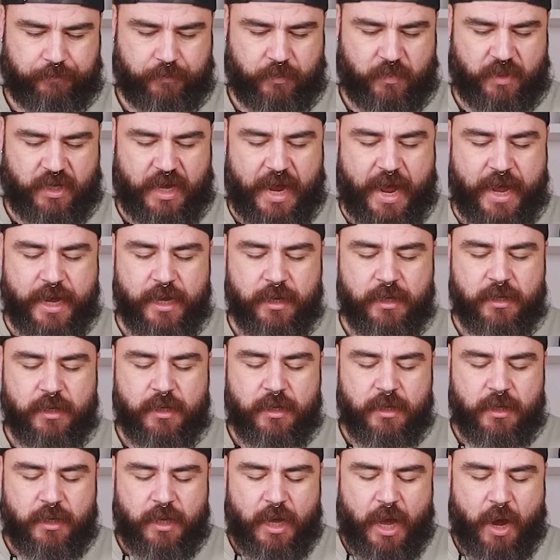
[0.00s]
Okay,
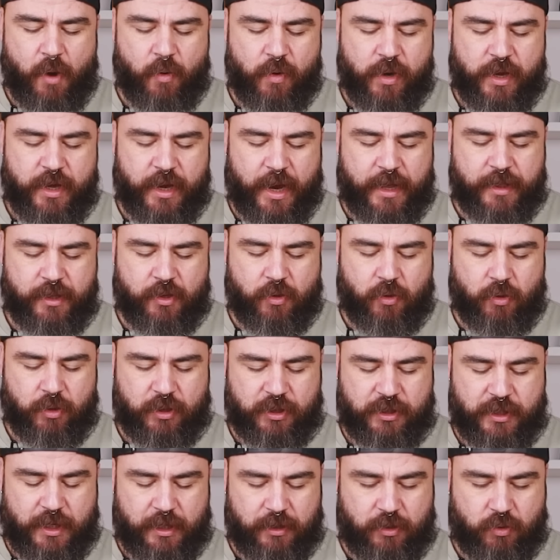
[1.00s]
I will grind
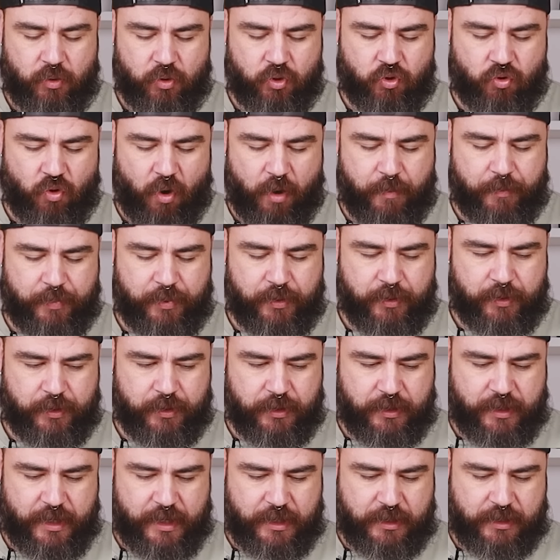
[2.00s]
coarser to drop
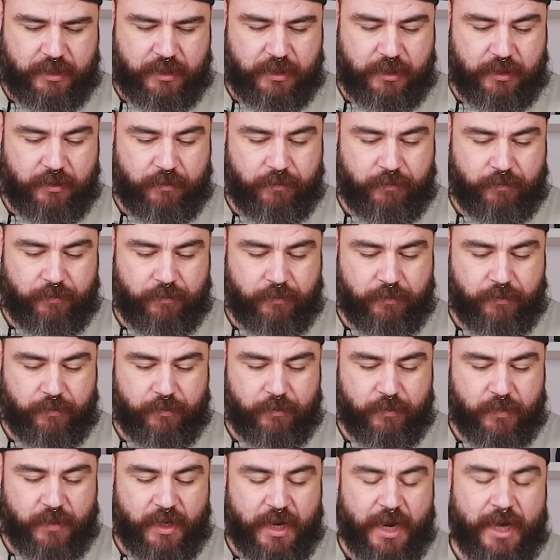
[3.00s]
this.
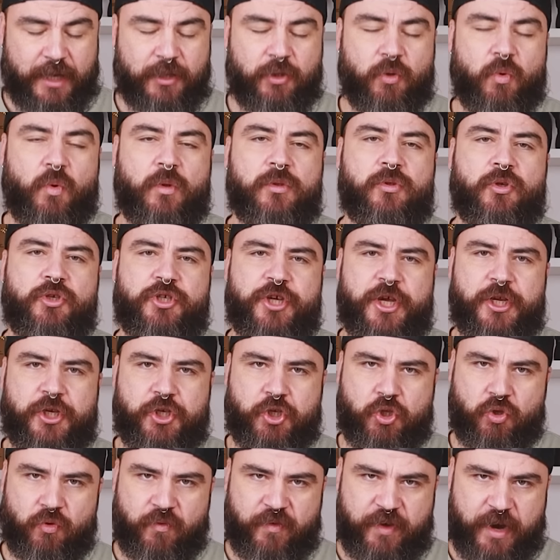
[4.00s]
I don't want to
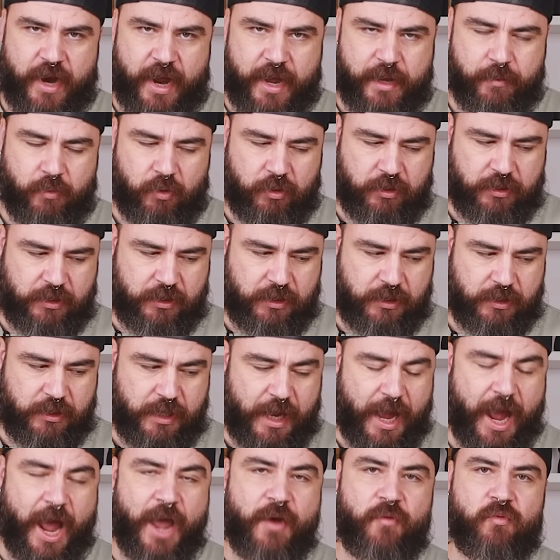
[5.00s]
change two variables.
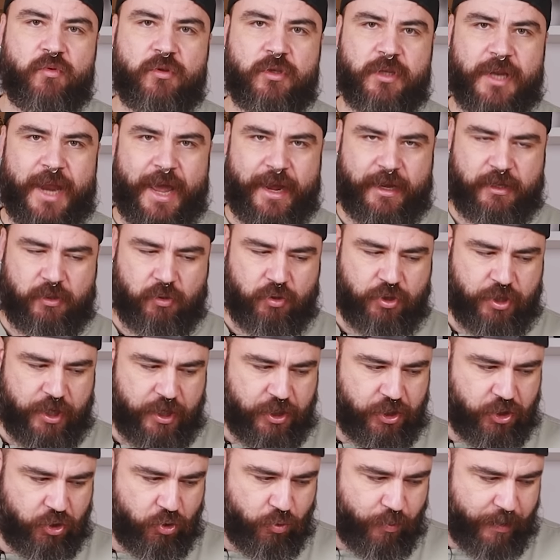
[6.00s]
I would like to
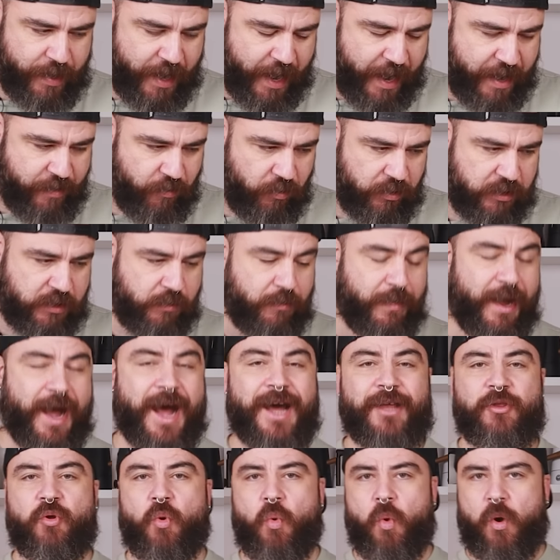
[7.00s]
change two variables, but
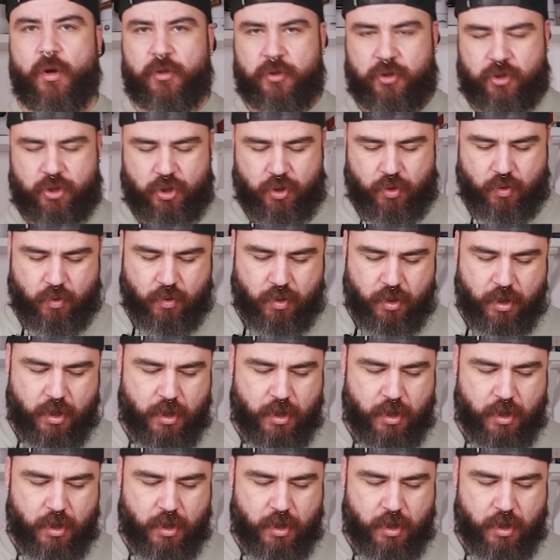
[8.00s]
I don't want to,